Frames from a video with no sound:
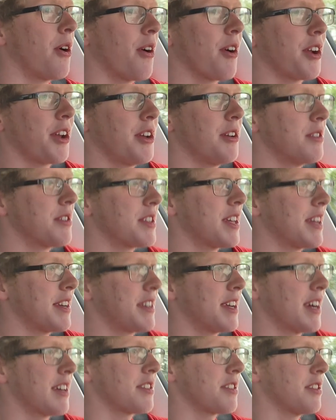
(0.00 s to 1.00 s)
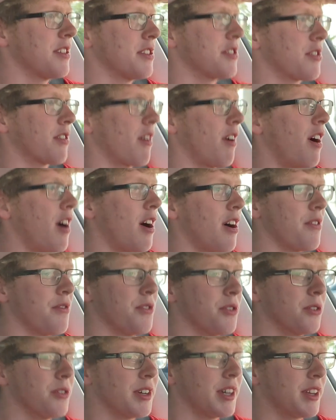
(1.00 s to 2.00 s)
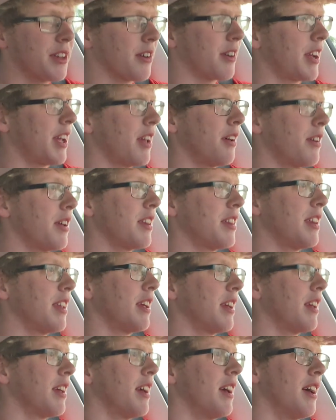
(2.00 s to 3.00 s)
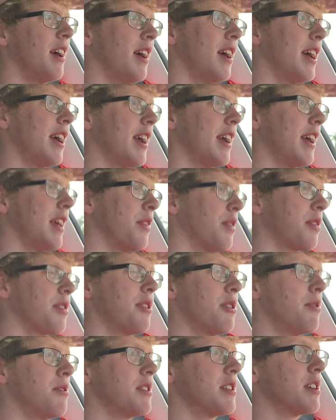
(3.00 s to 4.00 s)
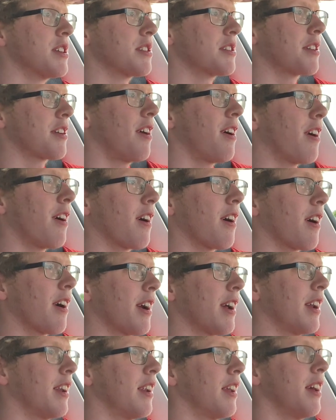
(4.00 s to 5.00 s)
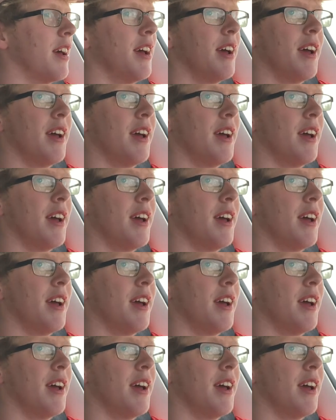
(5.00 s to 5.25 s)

argues that Teslas are awful and they're killing the enthusiast car and